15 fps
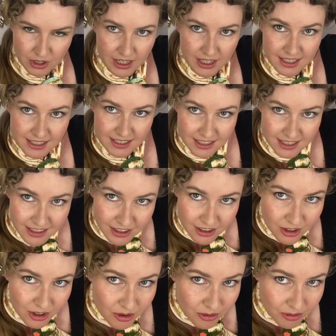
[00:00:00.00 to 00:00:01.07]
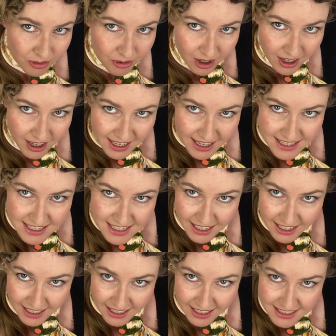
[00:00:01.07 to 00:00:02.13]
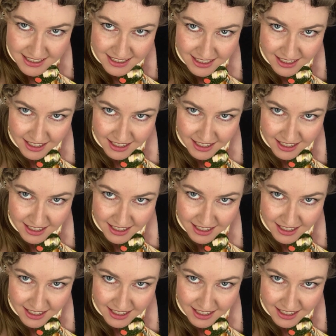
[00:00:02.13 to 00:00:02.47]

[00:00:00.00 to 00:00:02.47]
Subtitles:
it right at